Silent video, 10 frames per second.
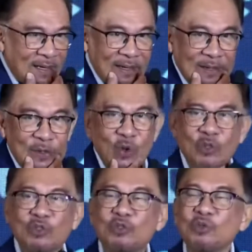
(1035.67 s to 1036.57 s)

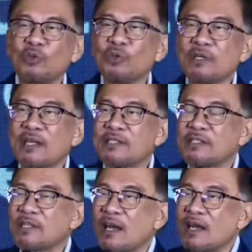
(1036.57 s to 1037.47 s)
Not to
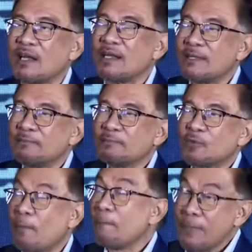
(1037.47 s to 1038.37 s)
necessarily
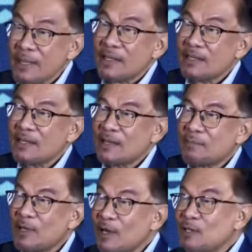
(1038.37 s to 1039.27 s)
compete,
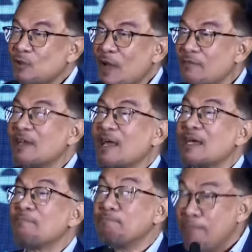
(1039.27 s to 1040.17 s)
but at least to have like a
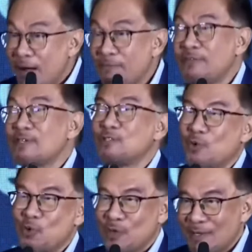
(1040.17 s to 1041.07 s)
buffer
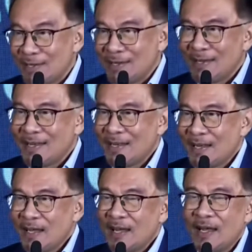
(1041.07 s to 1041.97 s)
zone.
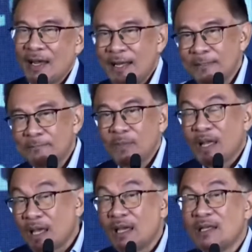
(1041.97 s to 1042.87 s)

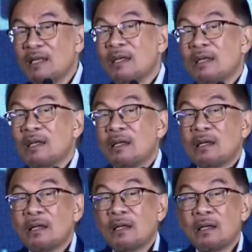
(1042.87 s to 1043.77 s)
And
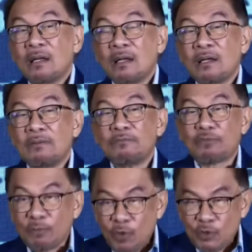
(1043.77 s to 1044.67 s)

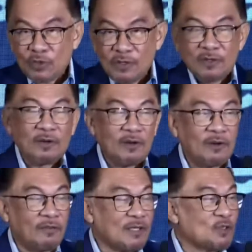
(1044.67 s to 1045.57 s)
from those
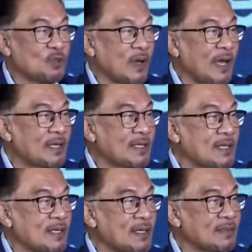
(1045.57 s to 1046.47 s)
of us who had
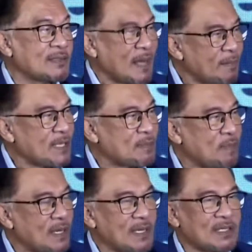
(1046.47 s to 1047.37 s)
some
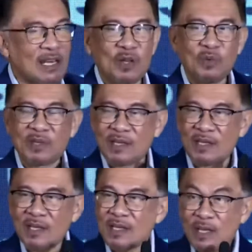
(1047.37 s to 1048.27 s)
experience dealing with it,
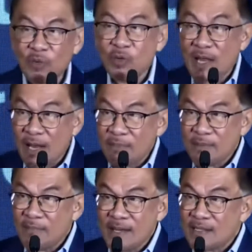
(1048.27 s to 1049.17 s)
it would help
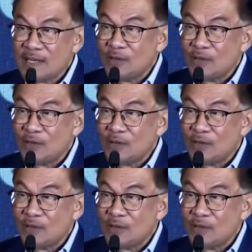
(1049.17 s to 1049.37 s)
immensely.